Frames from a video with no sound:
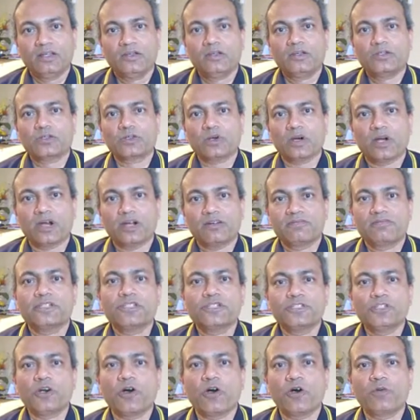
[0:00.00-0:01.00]
So our
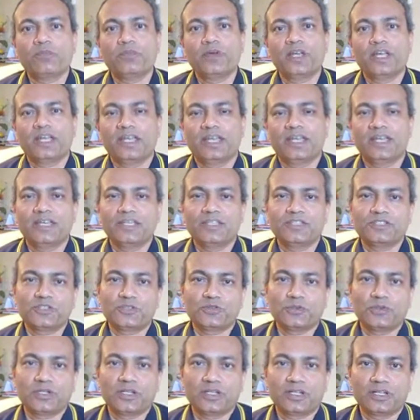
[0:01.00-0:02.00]
job is
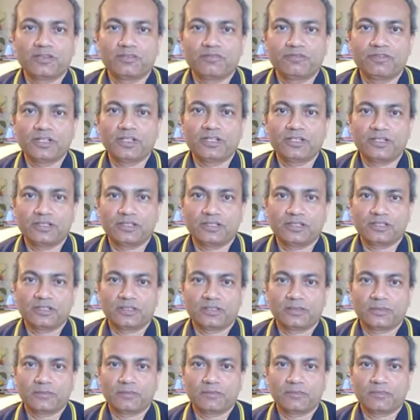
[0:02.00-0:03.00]
to convert
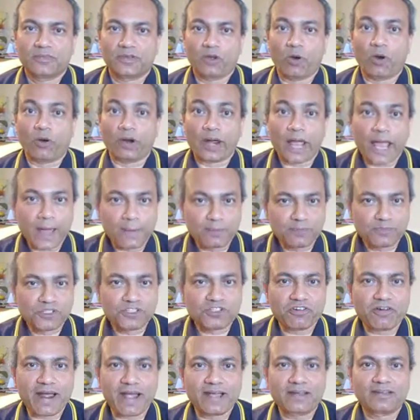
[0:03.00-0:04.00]
or
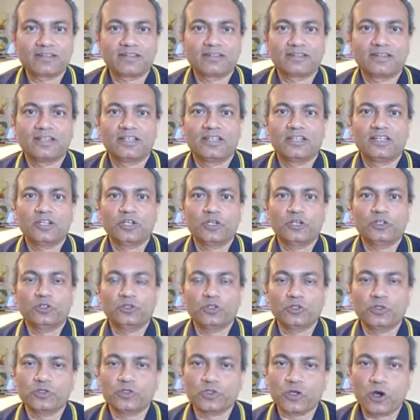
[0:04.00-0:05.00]
abstract
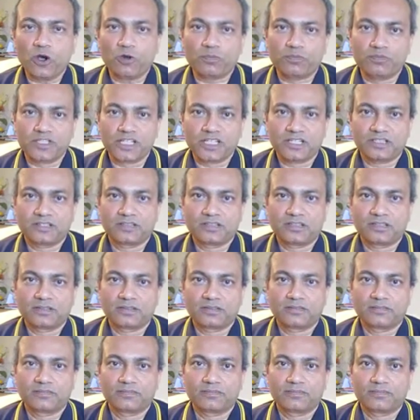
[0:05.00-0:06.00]
those objects,
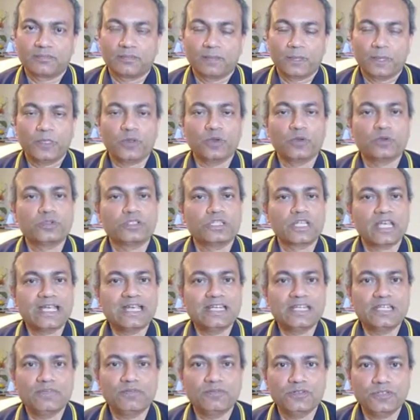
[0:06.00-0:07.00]
those
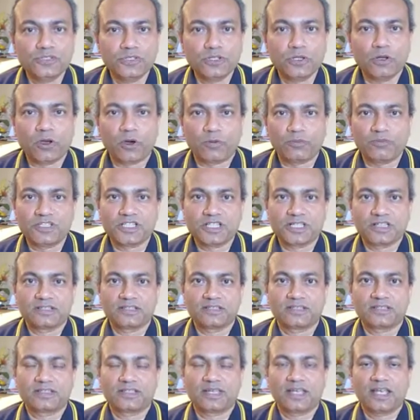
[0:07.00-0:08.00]
individual
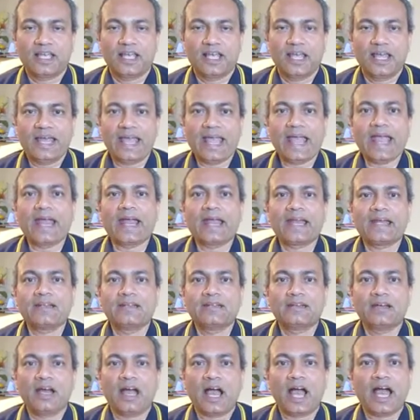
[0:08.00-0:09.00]
objects,
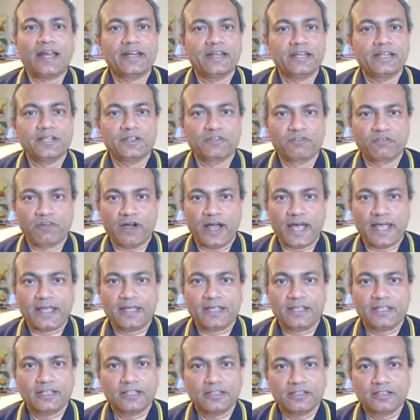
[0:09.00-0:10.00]
and identify
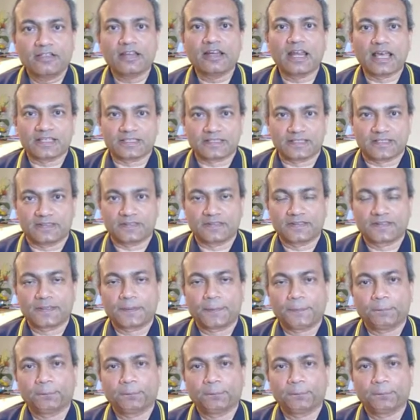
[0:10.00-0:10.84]
classes.